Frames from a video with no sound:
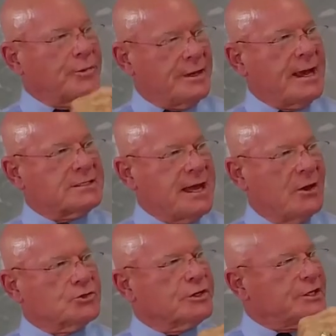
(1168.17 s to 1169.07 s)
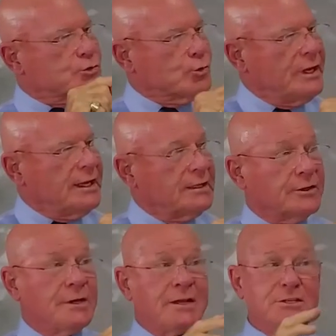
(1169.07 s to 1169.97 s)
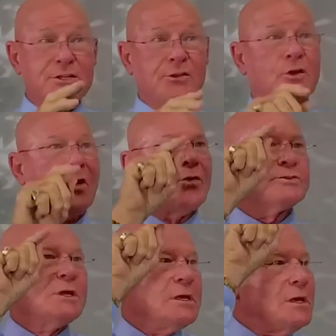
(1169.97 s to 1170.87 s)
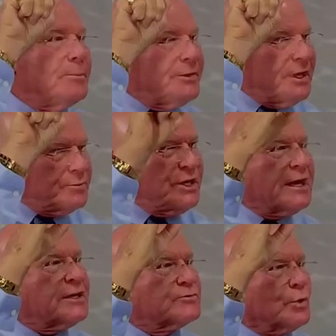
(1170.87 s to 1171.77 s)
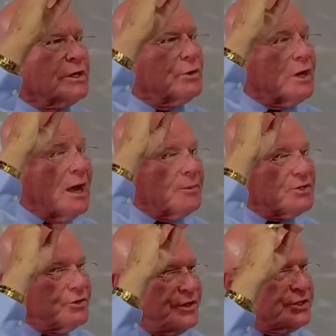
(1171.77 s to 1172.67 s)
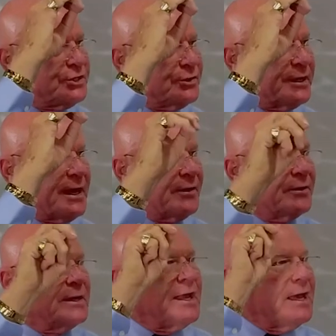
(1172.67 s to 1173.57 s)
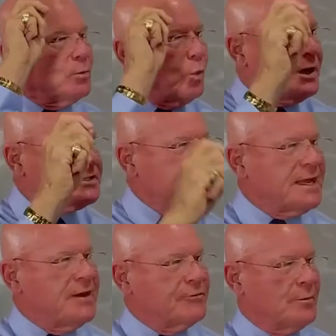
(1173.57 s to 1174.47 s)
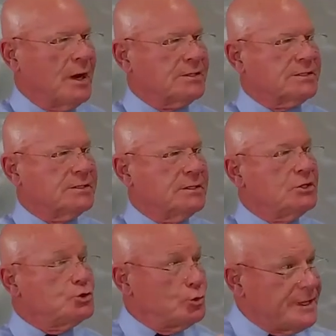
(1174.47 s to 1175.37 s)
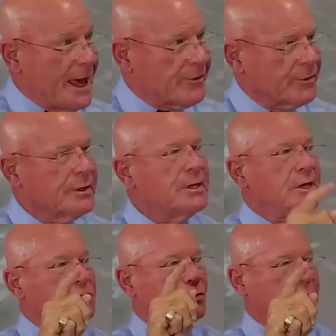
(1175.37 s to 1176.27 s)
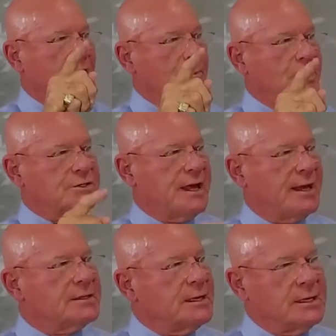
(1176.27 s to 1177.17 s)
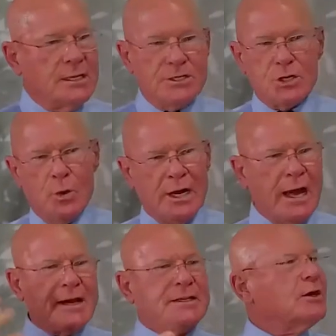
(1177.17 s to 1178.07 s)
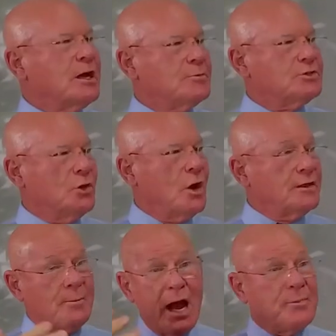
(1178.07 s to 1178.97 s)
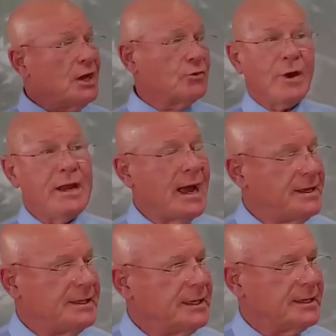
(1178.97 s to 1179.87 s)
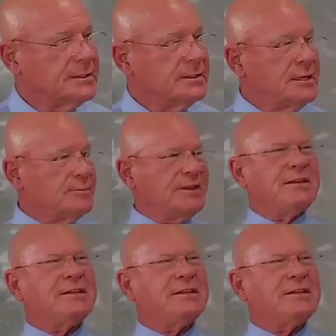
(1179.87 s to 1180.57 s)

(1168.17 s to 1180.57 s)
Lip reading: the next council gets really clear, not just on the goals, but the objectives we're going to accomplish this year together. And what does it take from us together to accomplish that? So when an idea comes along that might be a great idea, but that